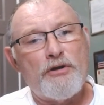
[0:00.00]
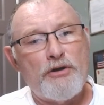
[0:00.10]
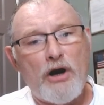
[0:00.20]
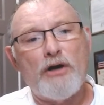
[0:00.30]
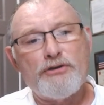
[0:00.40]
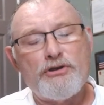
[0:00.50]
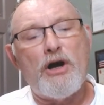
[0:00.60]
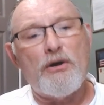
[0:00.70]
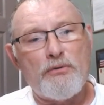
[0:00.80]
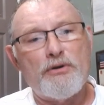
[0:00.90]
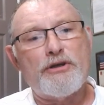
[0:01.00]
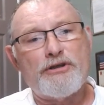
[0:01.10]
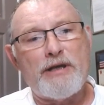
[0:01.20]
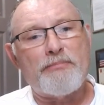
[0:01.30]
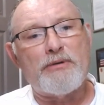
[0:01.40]
God's not going to
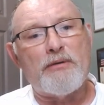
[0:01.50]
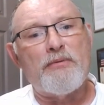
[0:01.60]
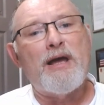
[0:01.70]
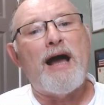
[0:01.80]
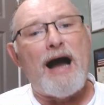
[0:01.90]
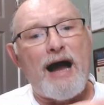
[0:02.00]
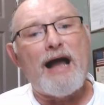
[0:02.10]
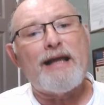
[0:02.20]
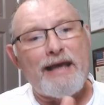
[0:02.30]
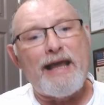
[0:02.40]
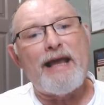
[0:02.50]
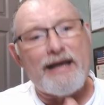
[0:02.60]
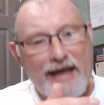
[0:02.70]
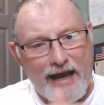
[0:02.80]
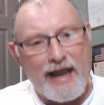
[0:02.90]
accept it. I
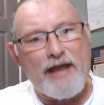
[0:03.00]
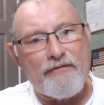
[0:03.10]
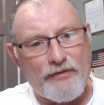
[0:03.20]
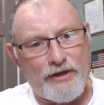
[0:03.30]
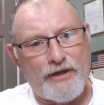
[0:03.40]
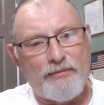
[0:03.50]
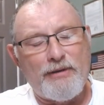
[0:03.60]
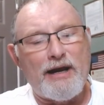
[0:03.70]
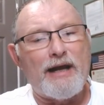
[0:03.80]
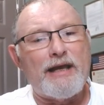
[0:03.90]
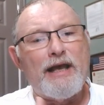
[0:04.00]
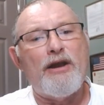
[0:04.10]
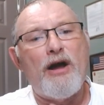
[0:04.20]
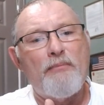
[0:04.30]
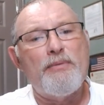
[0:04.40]
can't have him and I
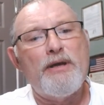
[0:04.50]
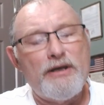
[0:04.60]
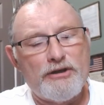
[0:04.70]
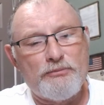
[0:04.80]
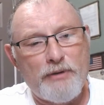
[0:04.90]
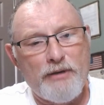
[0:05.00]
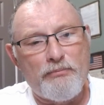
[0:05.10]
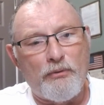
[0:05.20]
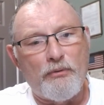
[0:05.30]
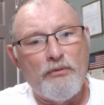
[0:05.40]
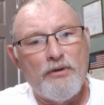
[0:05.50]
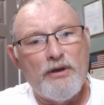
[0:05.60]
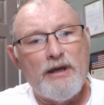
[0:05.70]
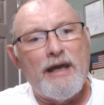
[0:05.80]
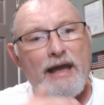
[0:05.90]
cannot be his people
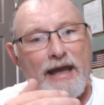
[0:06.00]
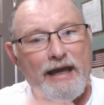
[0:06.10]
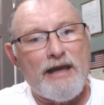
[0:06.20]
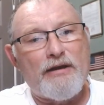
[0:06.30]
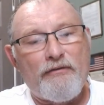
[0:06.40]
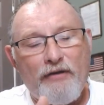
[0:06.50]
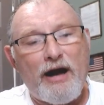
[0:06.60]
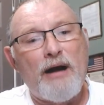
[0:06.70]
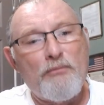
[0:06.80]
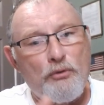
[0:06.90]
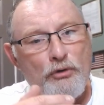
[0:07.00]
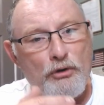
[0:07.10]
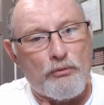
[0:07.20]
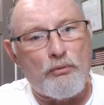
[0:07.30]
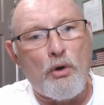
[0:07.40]
if I'm going to
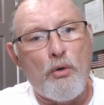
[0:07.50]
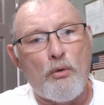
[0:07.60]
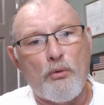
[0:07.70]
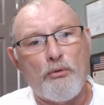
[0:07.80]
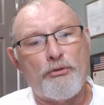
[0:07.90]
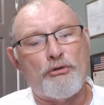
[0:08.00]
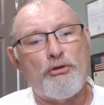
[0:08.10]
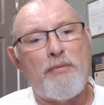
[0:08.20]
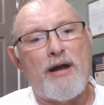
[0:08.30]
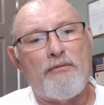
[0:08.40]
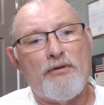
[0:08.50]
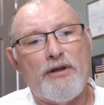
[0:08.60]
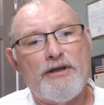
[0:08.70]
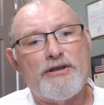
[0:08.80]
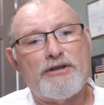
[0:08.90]
roll through my
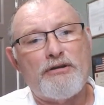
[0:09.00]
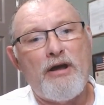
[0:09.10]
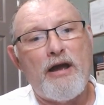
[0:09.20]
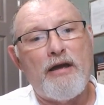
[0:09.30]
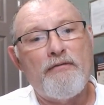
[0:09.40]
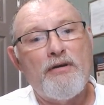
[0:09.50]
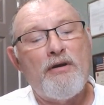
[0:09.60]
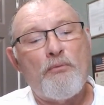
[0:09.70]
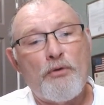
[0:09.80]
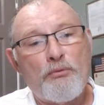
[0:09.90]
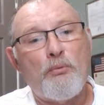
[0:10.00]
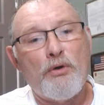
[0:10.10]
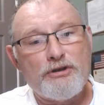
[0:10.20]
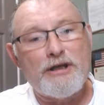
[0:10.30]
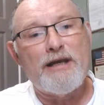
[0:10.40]
religious life with
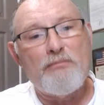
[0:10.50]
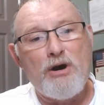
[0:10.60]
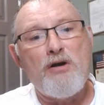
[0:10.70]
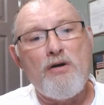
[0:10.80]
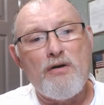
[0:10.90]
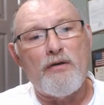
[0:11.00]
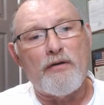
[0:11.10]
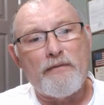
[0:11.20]
what's in my heart.